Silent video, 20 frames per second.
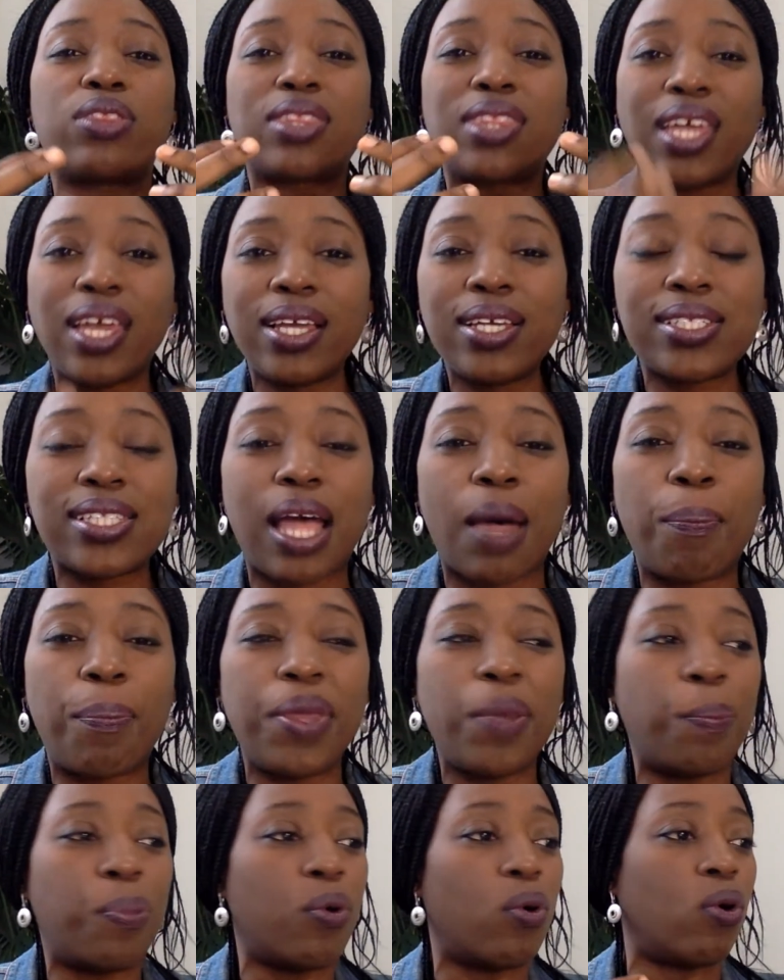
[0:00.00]
things that
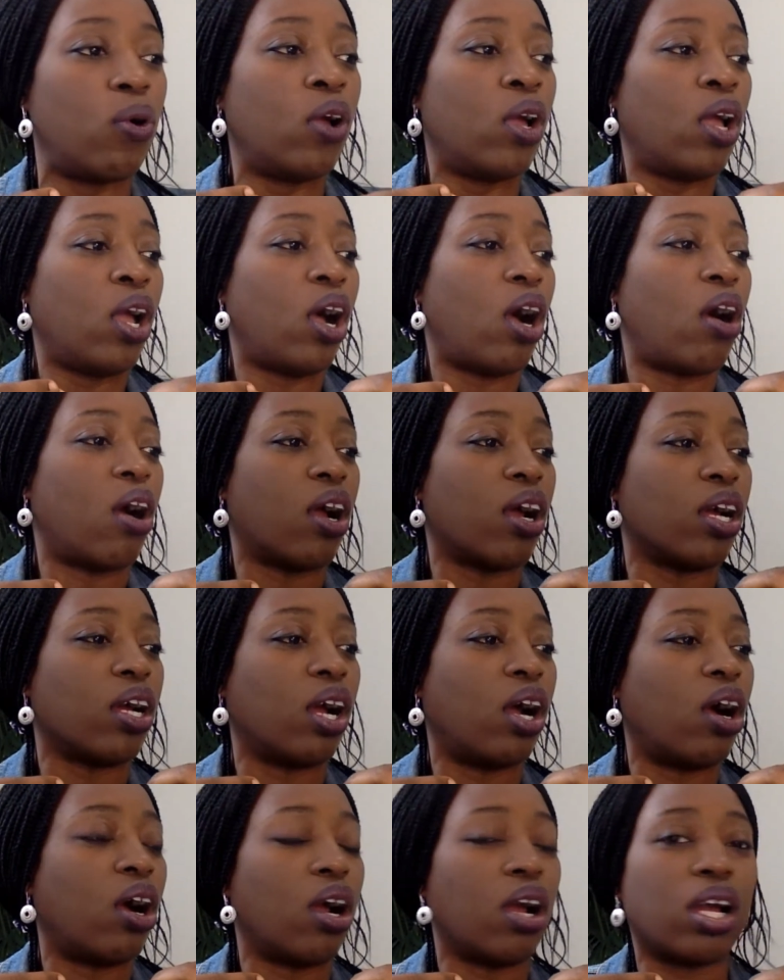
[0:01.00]
people
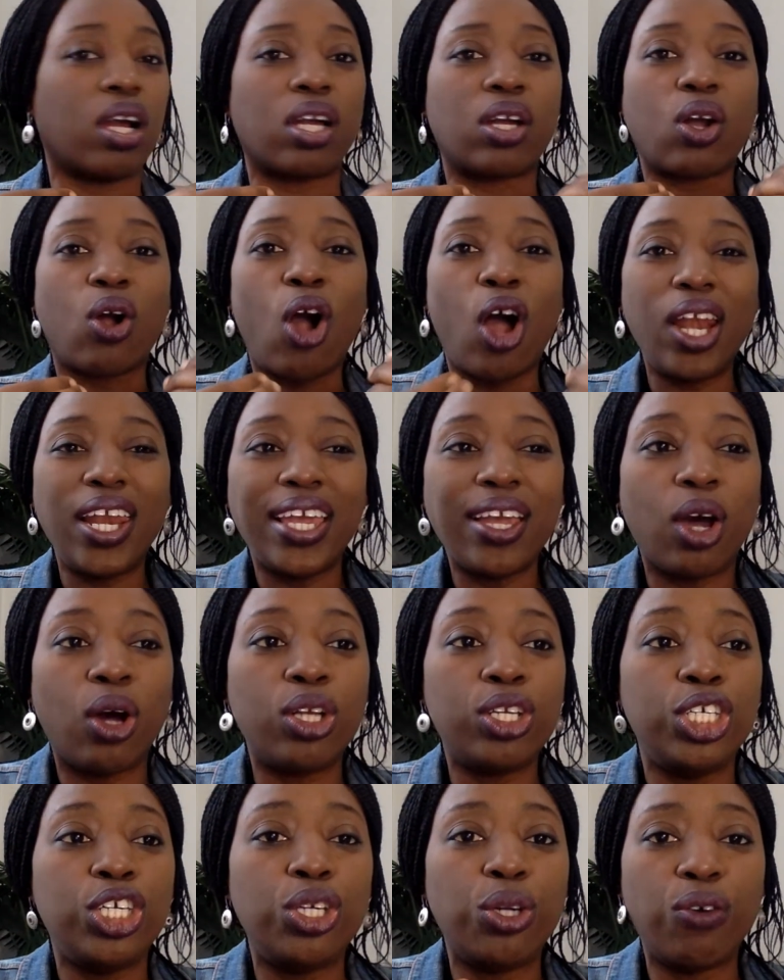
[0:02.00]
are calling
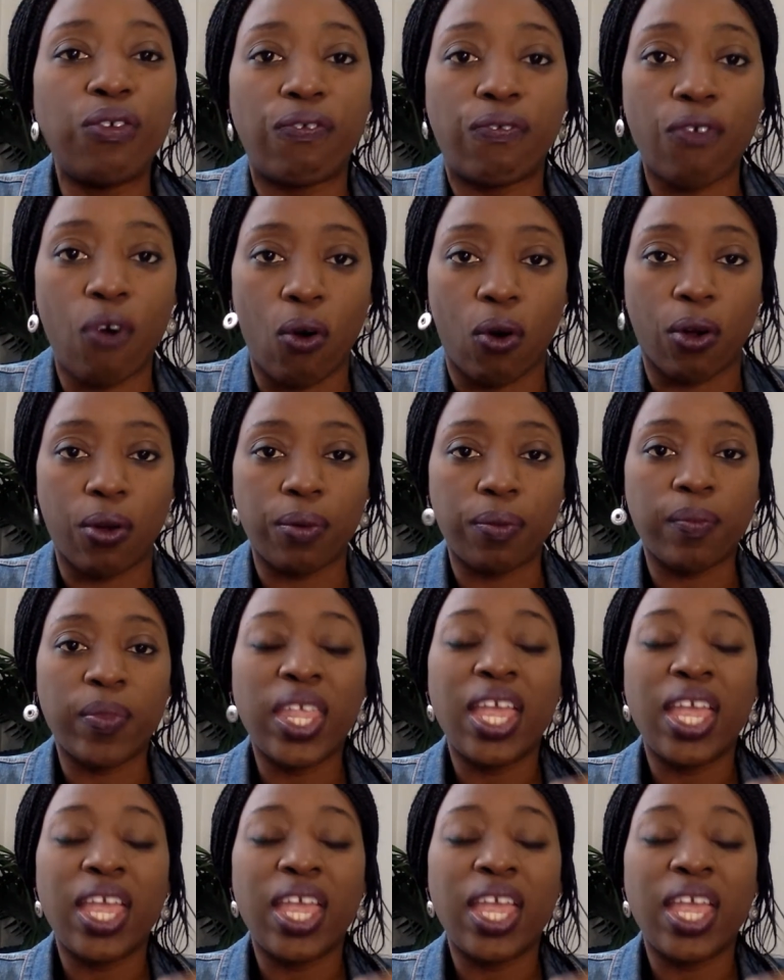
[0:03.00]
on you for.